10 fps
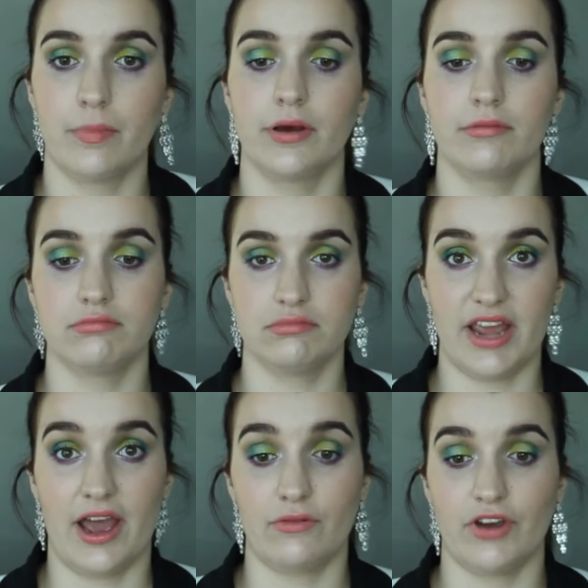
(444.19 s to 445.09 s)
But
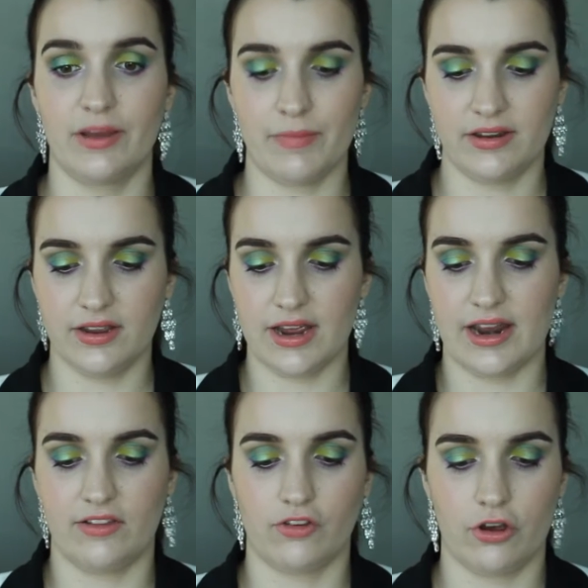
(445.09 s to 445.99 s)
yeah, I recommend it,
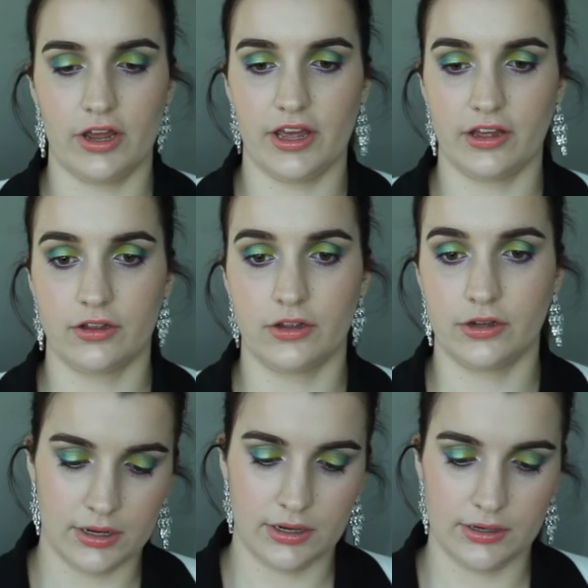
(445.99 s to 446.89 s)
and it's got a
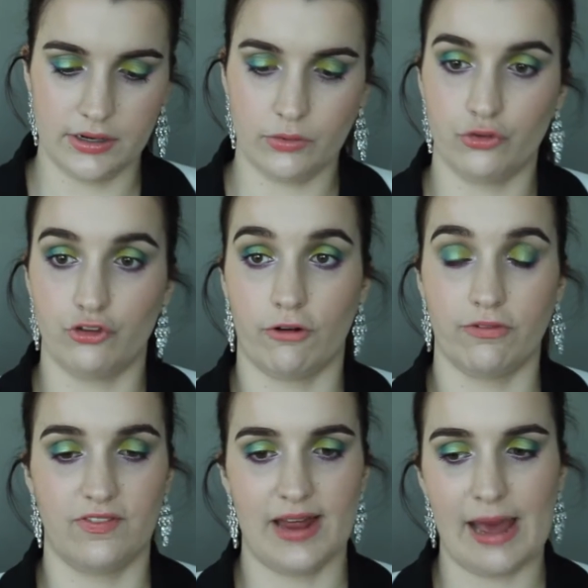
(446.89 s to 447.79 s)
little doe
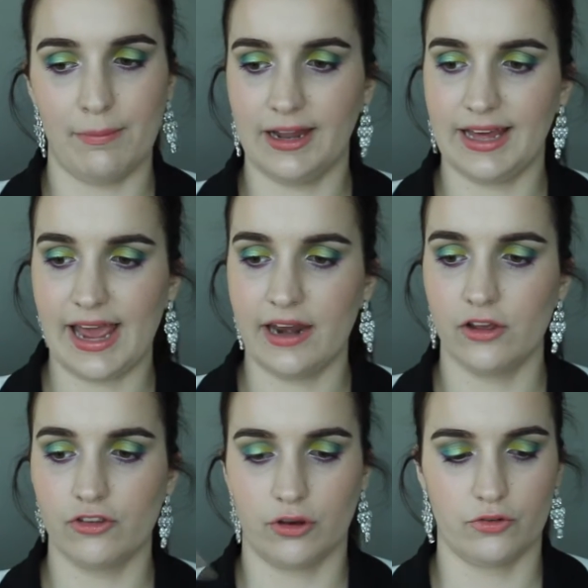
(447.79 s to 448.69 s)
foot
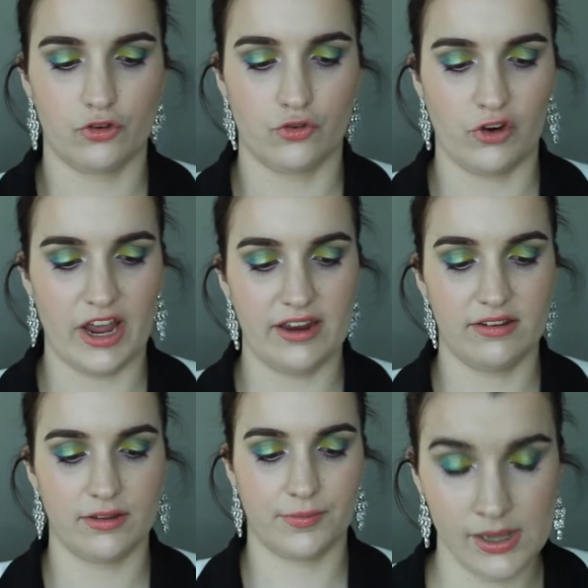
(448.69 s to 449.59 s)
applicator, so it's great.